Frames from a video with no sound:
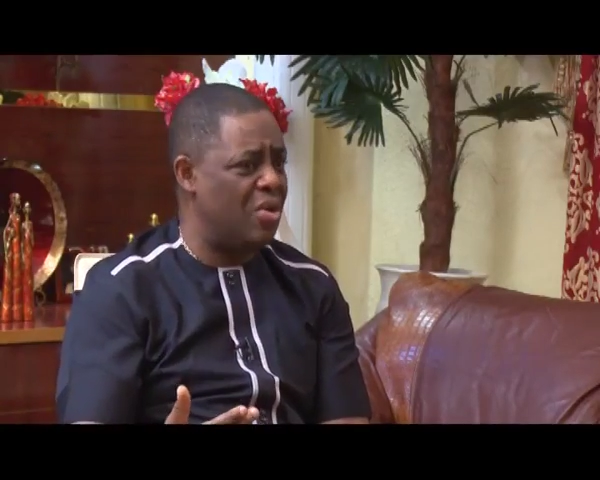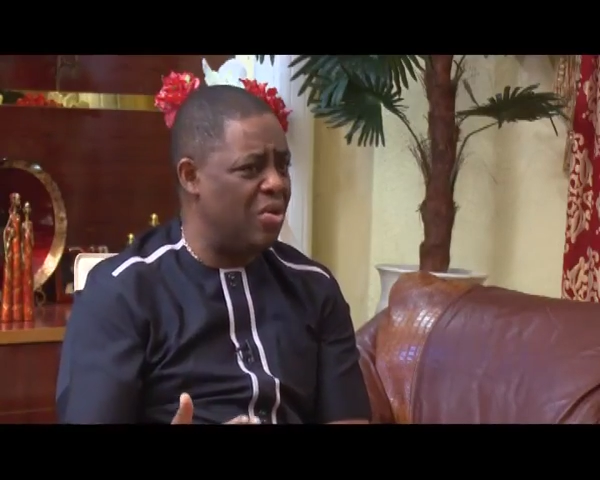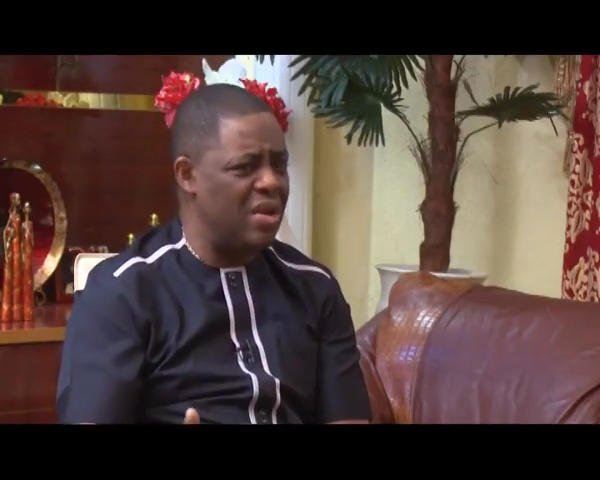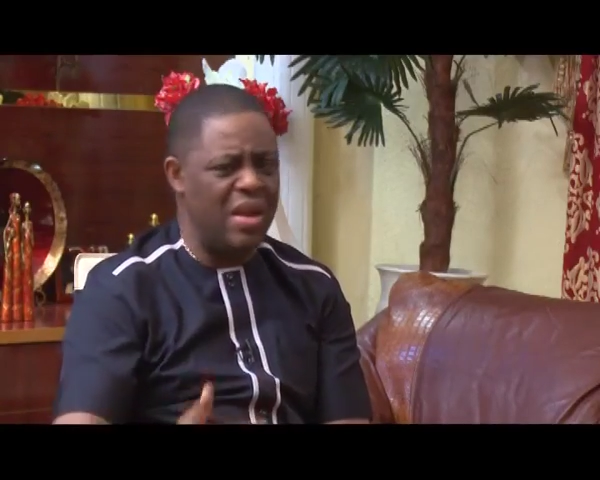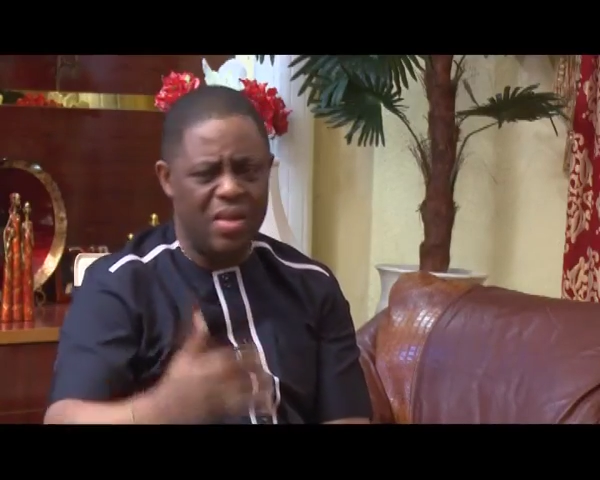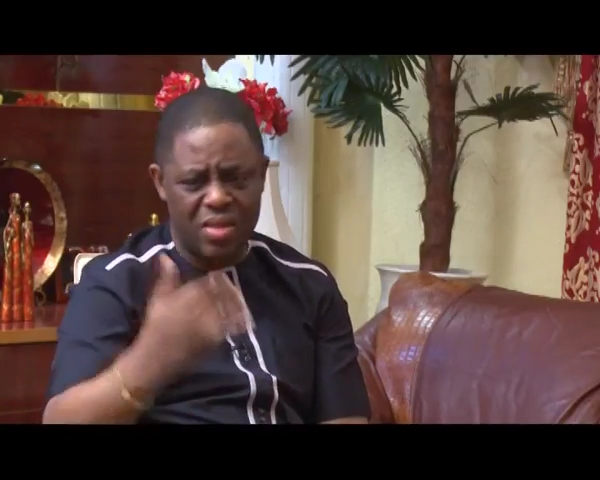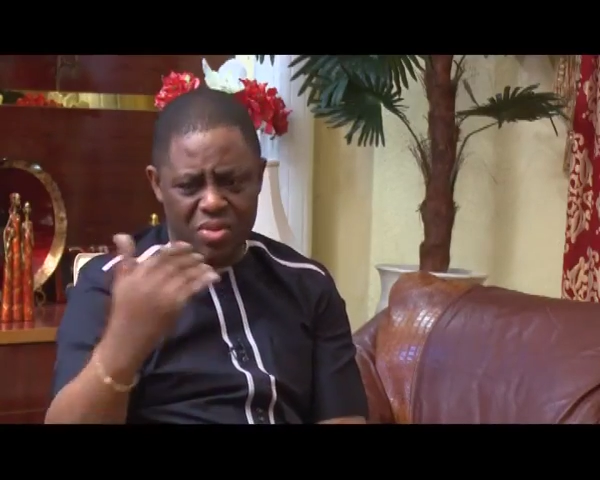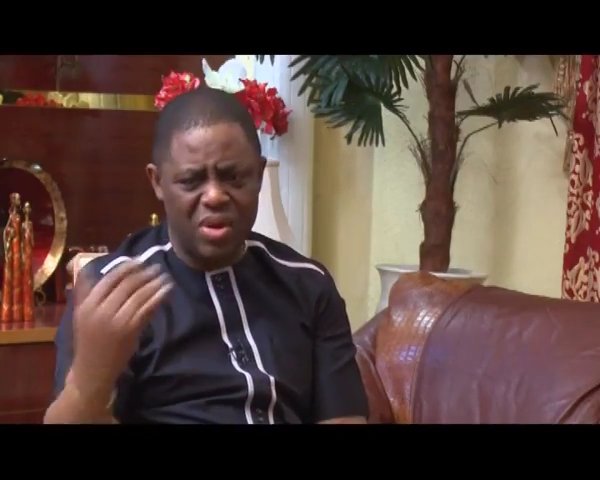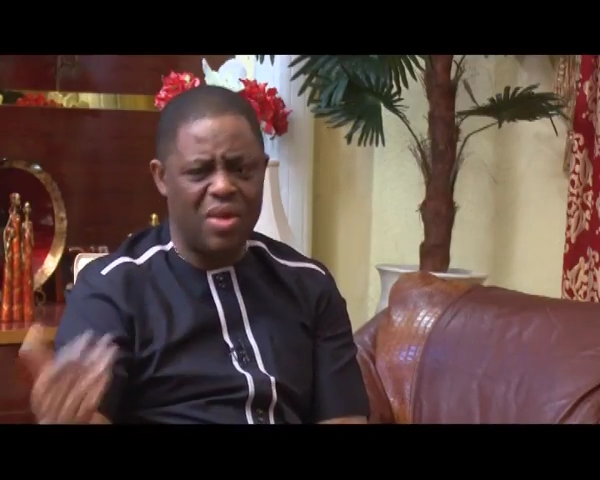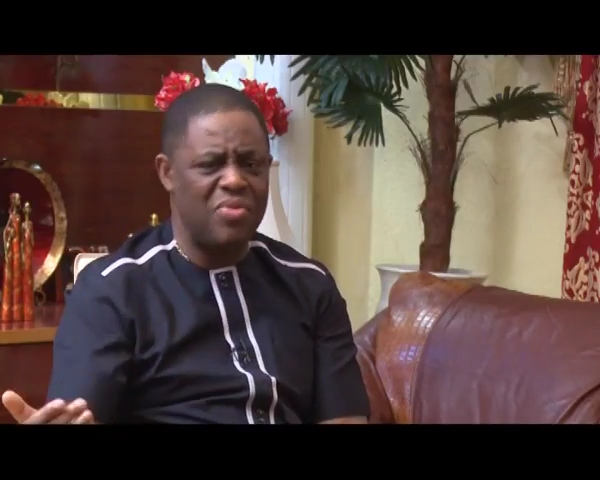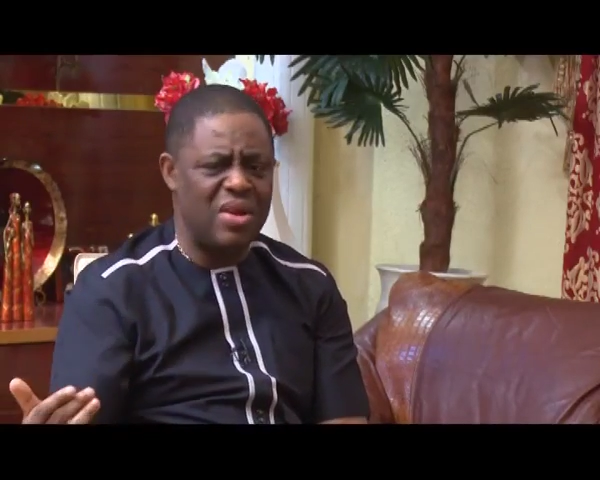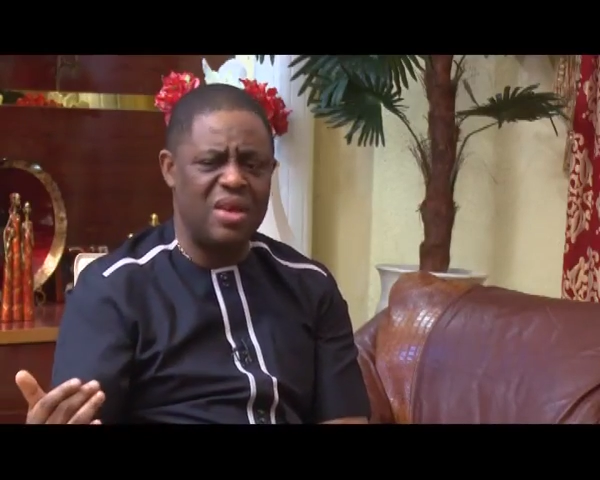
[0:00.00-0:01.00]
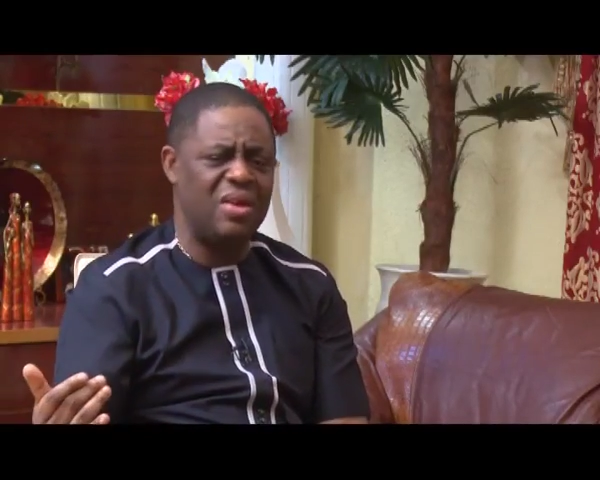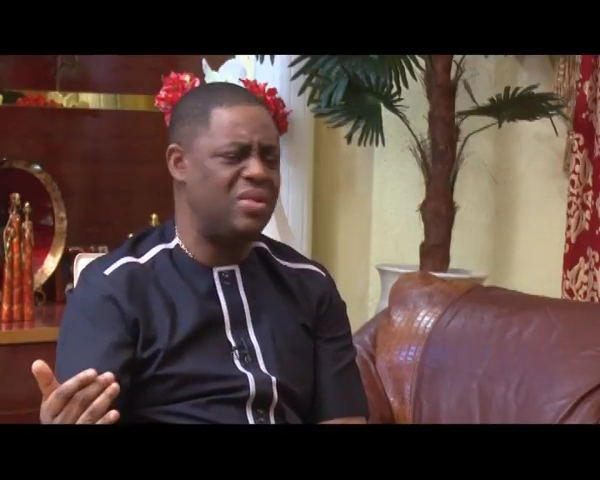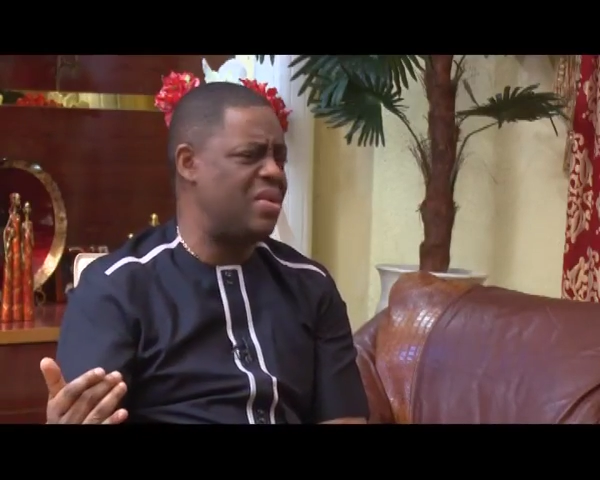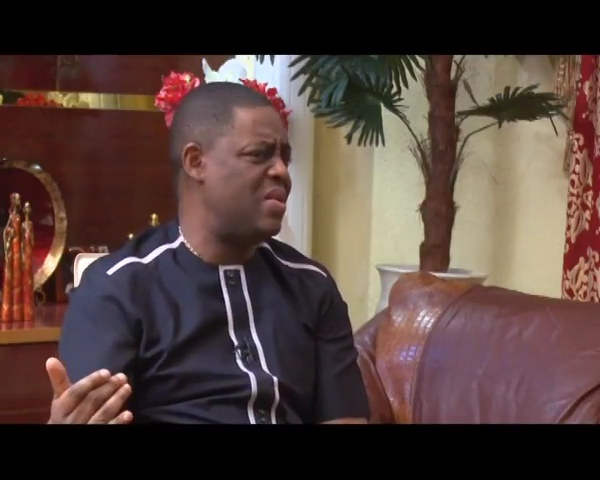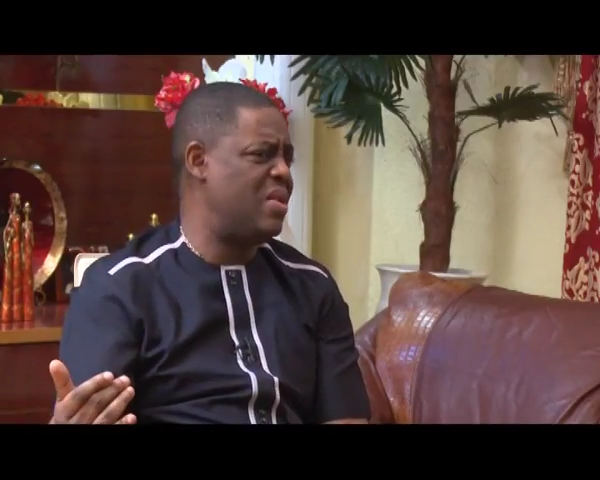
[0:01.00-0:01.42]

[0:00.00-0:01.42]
Okay? 300 killed on